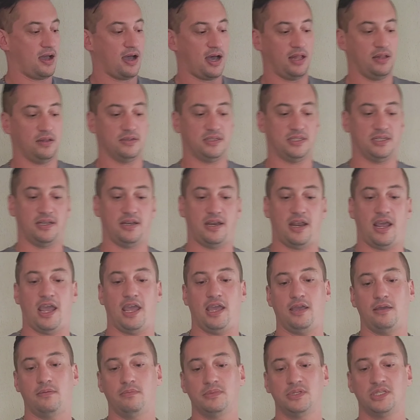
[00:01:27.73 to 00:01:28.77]
Holosun
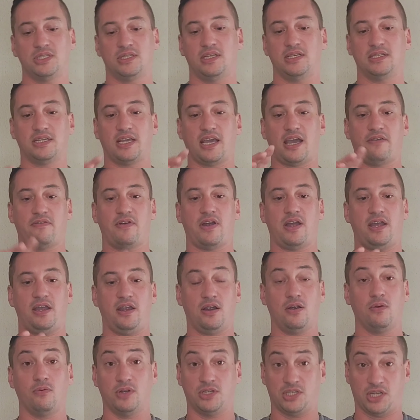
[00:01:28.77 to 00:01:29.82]
AEMS, this guy right
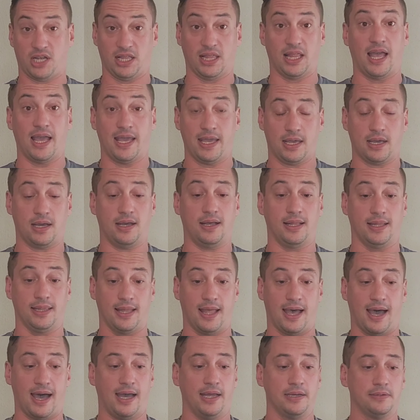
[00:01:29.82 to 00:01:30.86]
here, which I like a
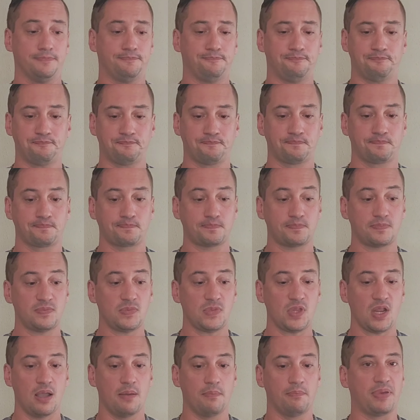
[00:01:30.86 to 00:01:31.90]
lot,
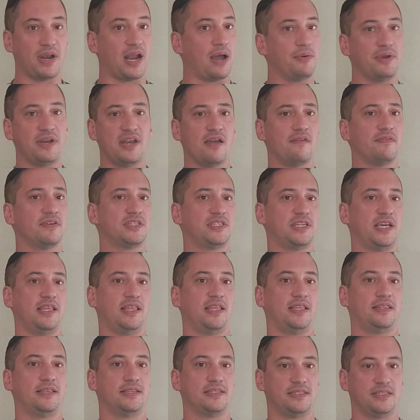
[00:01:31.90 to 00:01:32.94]
but I would never say
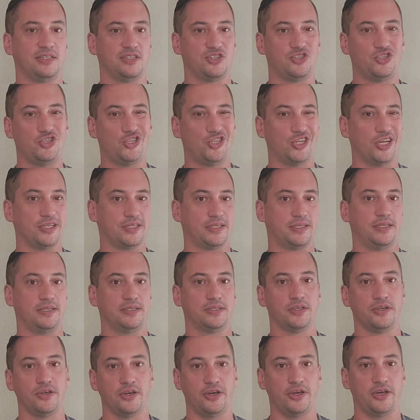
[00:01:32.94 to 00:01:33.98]
that this is just
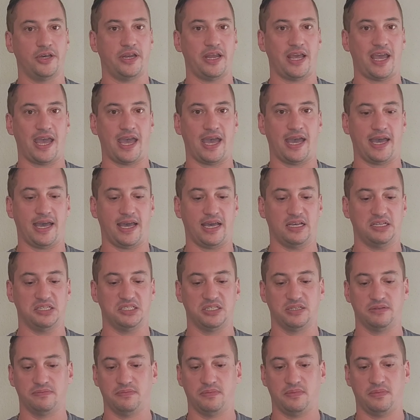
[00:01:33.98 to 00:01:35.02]
as good
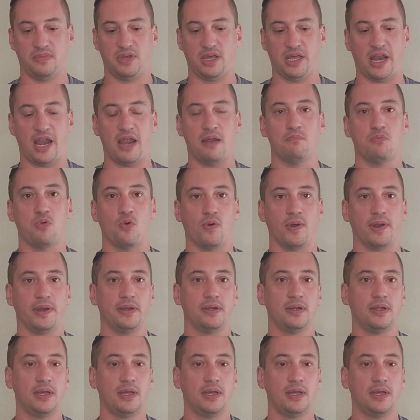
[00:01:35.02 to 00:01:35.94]
as an aim point.